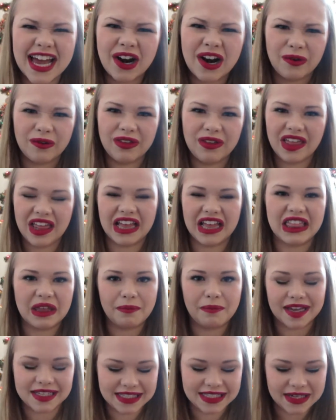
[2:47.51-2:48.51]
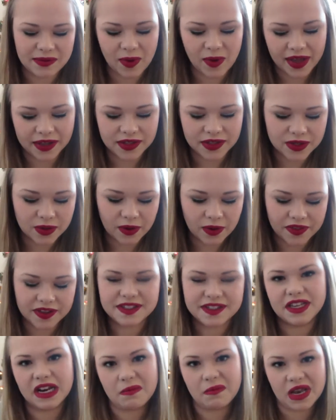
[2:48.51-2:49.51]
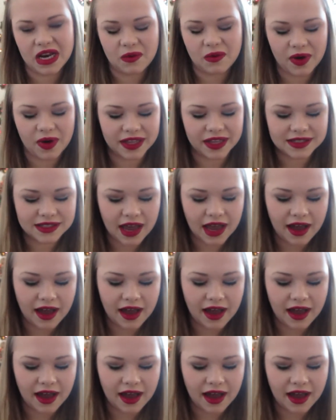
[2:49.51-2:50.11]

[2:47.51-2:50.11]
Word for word: I don't really like the musty ones or the cinnamony ones.